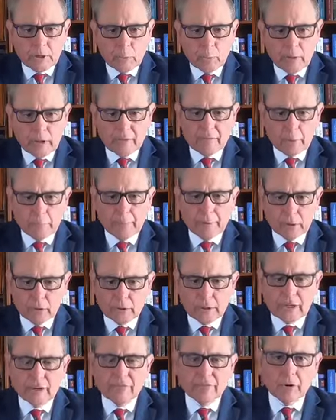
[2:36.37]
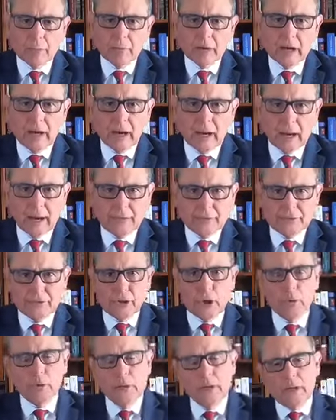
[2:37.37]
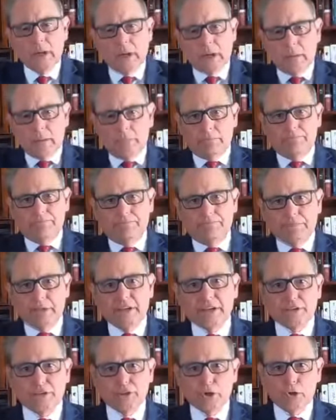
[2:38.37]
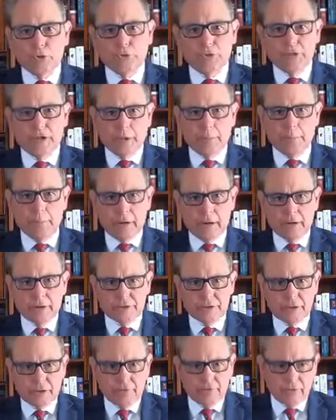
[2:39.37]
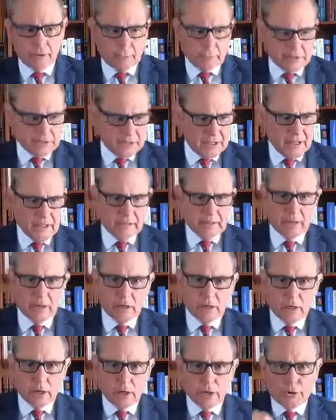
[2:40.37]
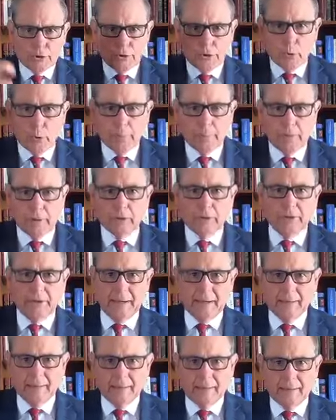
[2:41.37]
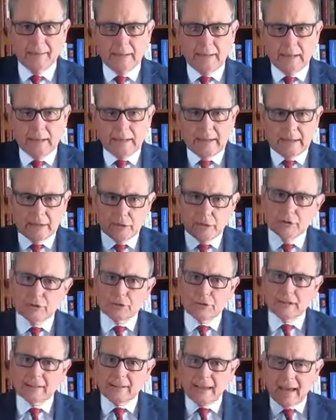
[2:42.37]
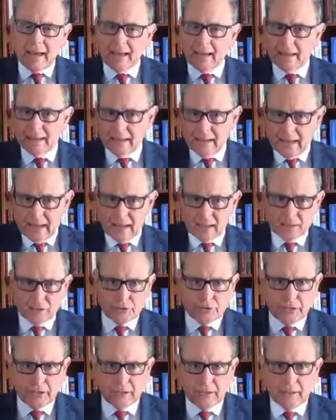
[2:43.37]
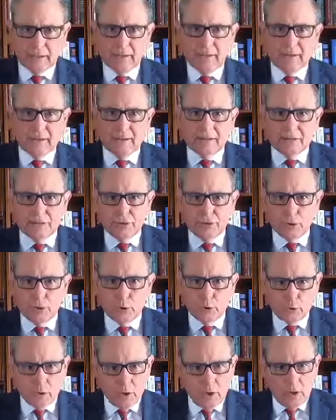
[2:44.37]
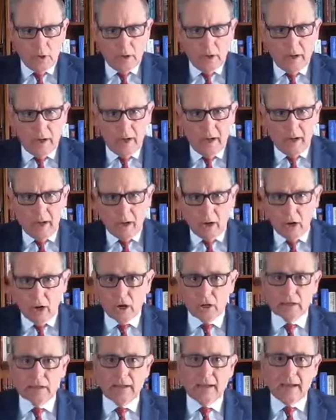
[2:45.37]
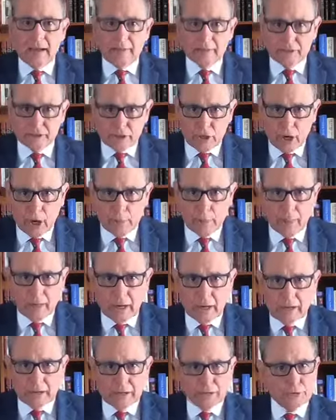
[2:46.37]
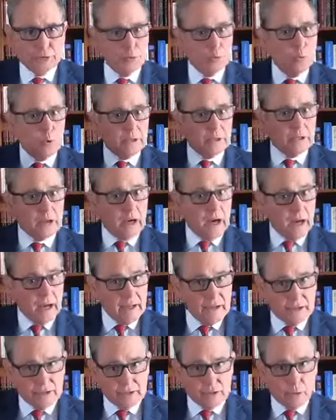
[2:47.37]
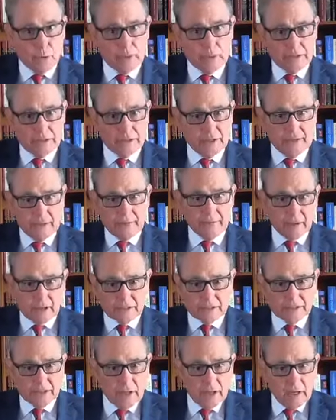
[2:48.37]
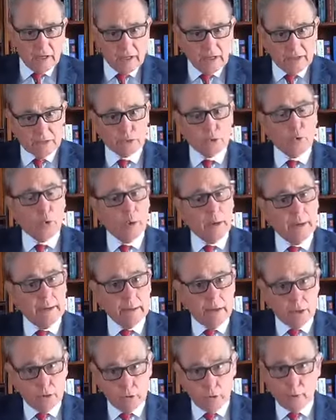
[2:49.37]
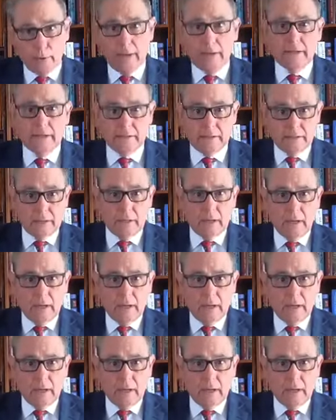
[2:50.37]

we have a building from God. So he shows the comparison from a tent to a building. And using that analogy to our lives and our body to what God is going to give us is quite a great